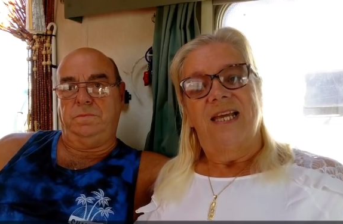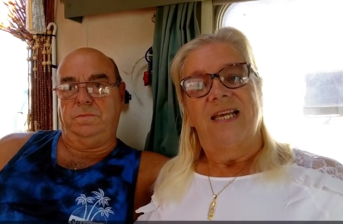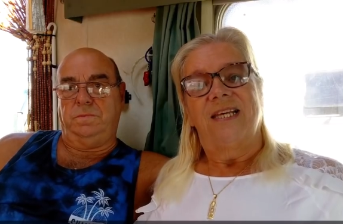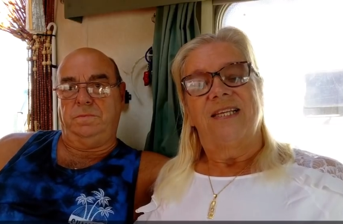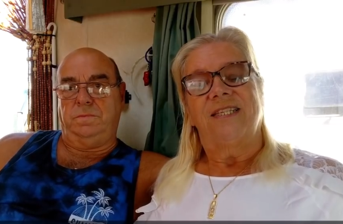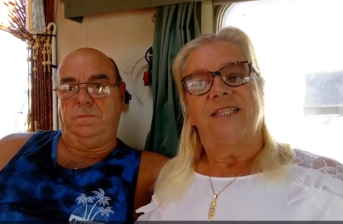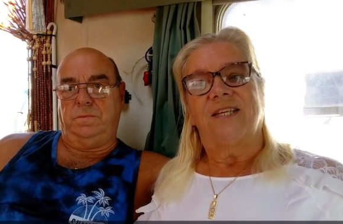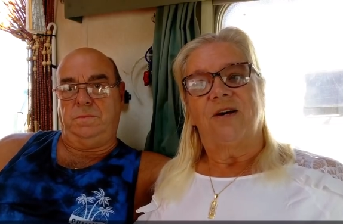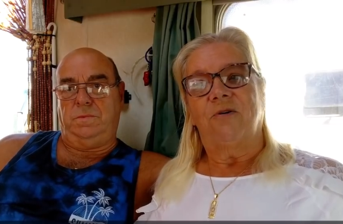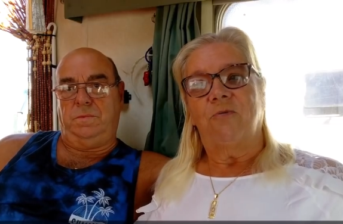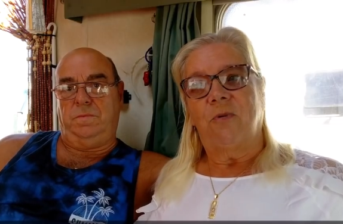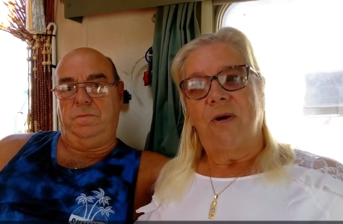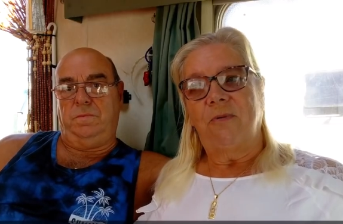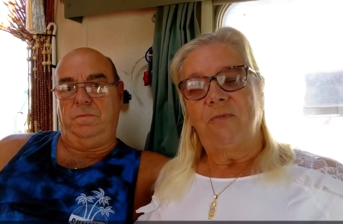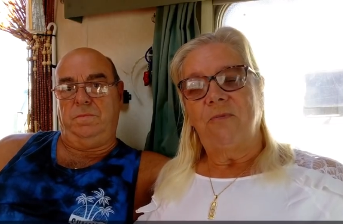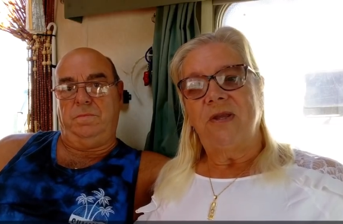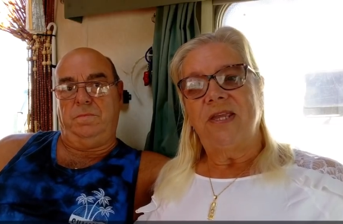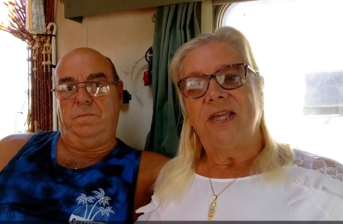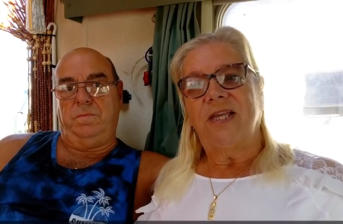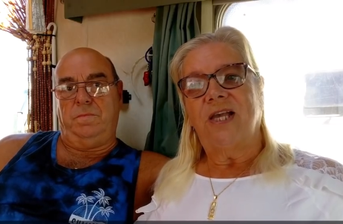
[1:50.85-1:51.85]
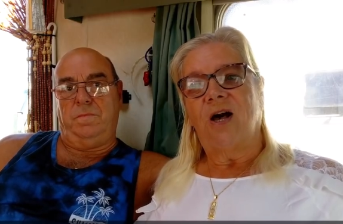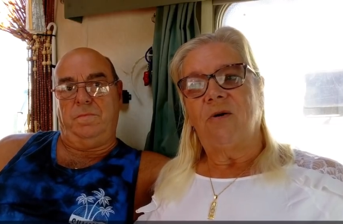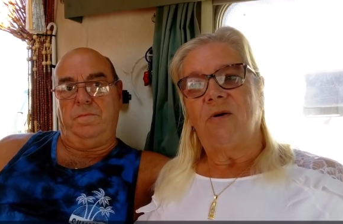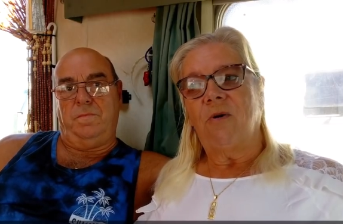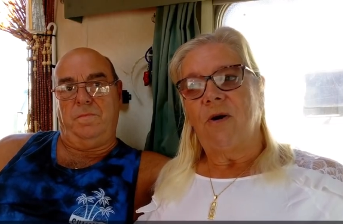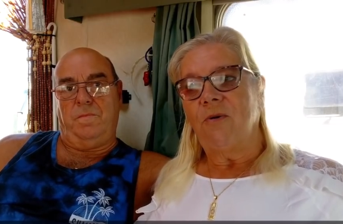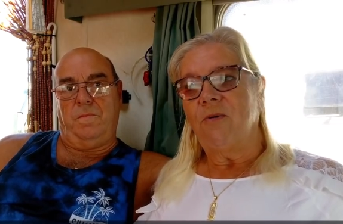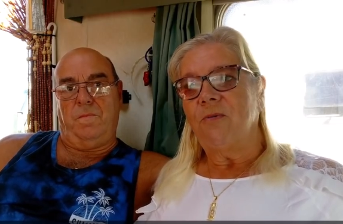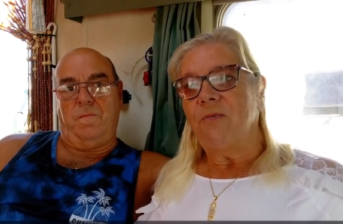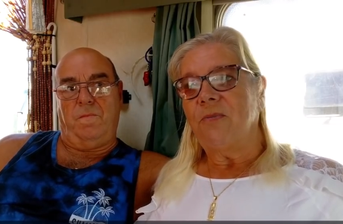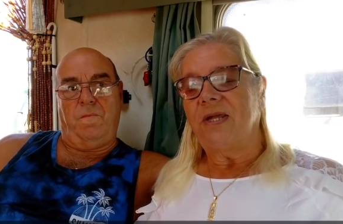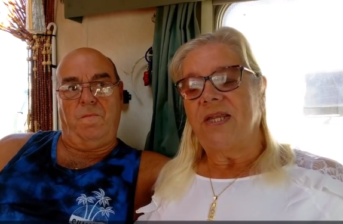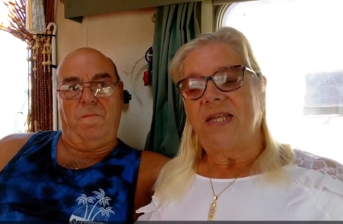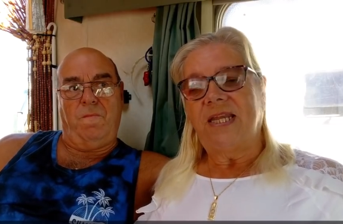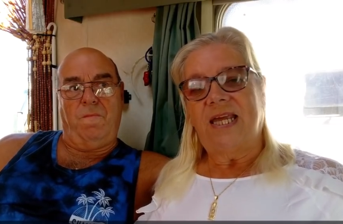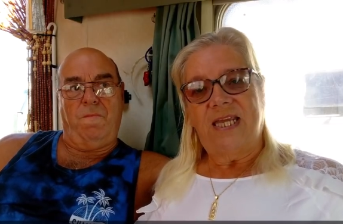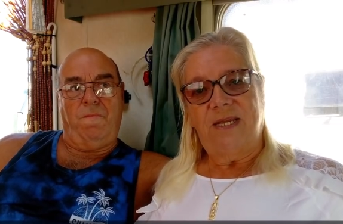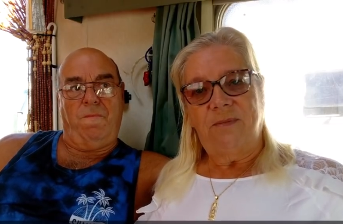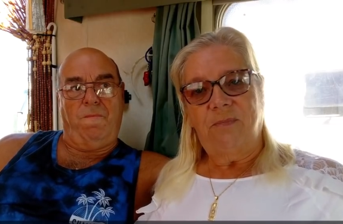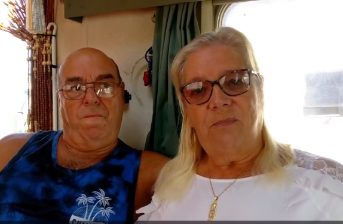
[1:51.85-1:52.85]
Speaker 1: So when we go home in
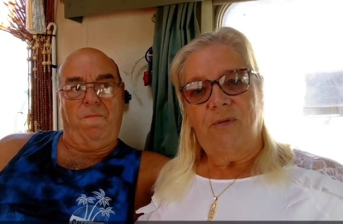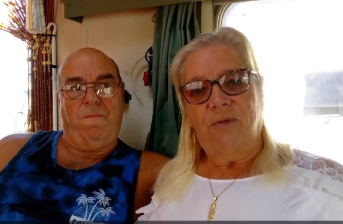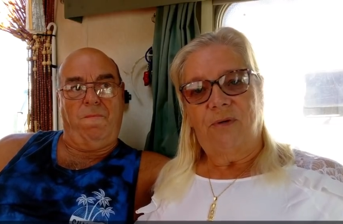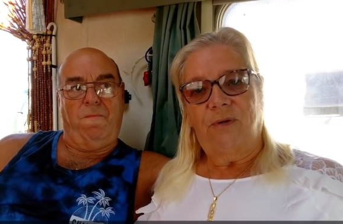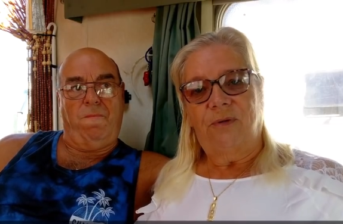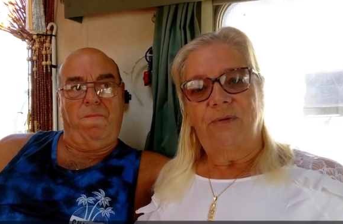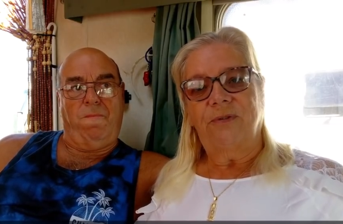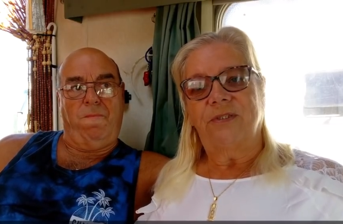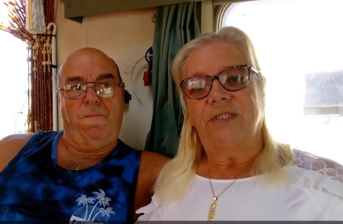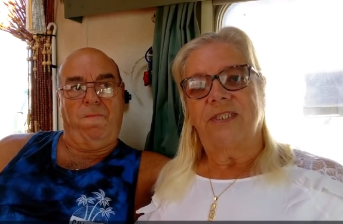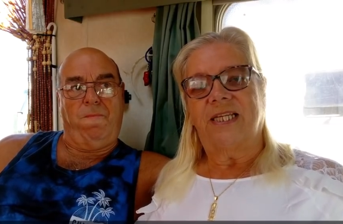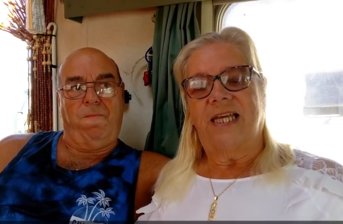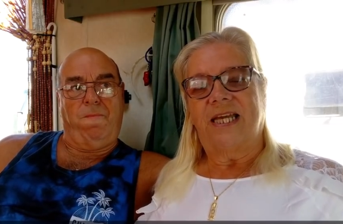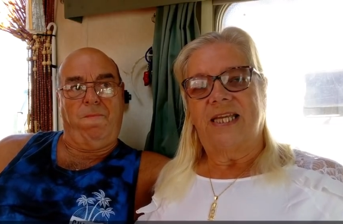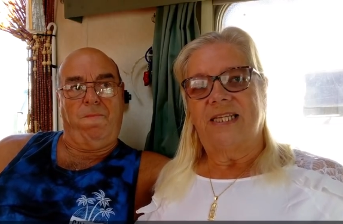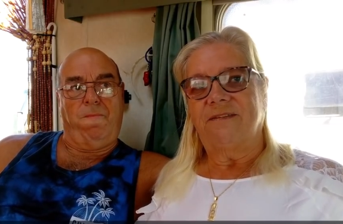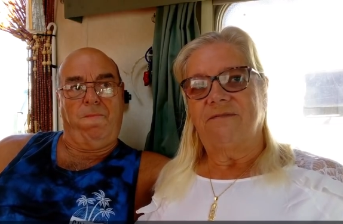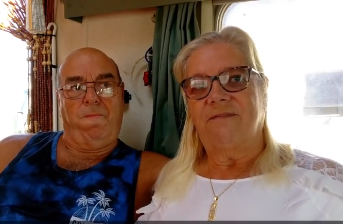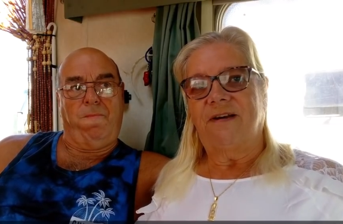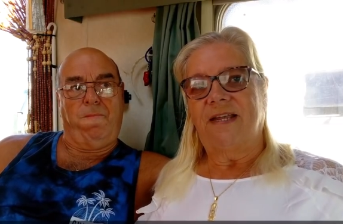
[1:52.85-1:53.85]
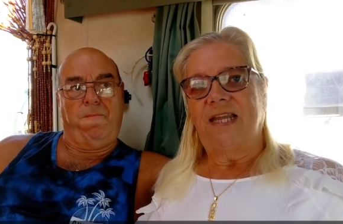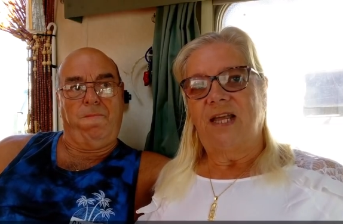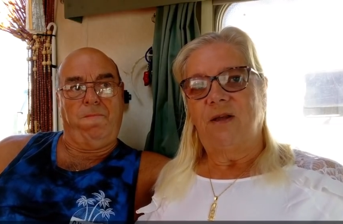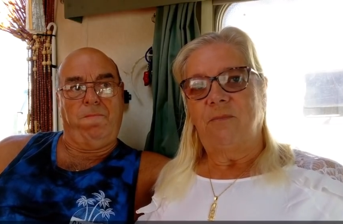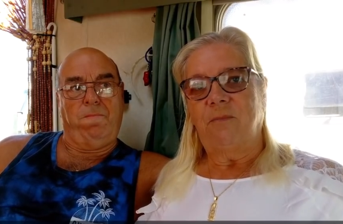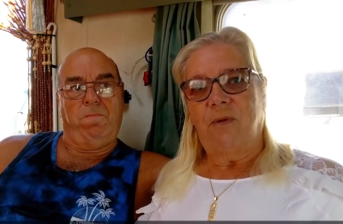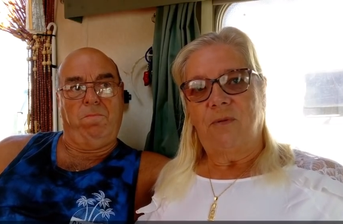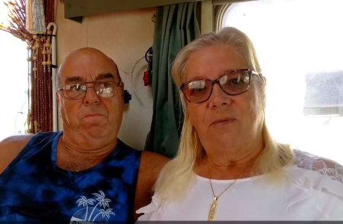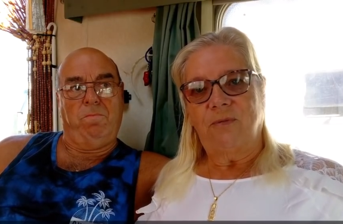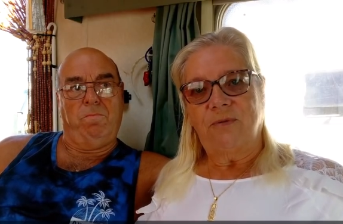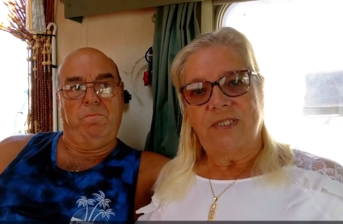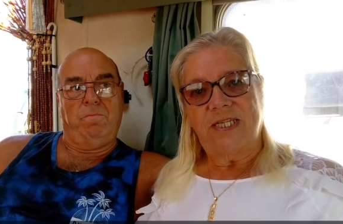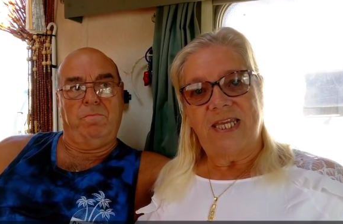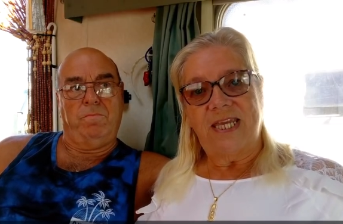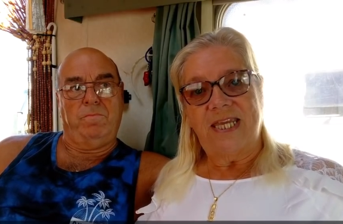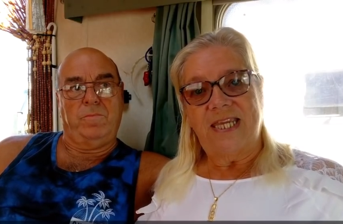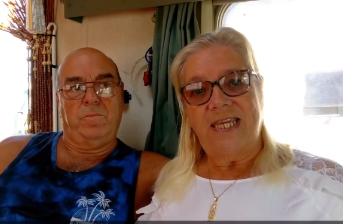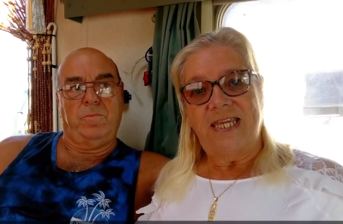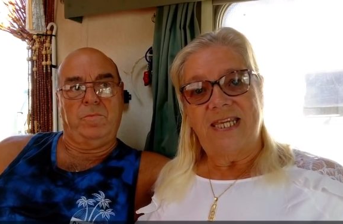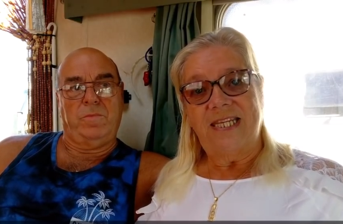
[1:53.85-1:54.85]
April to get the van
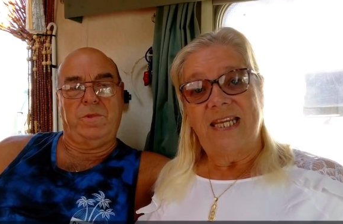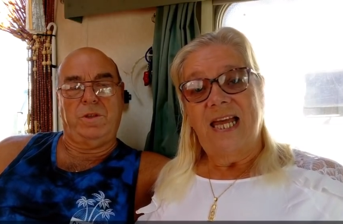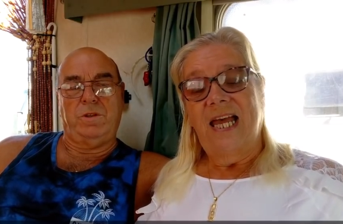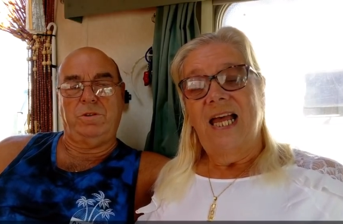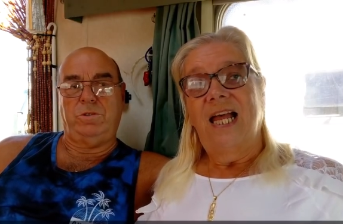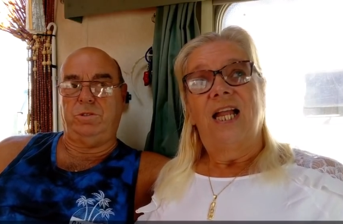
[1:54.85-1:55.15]
MOT'd,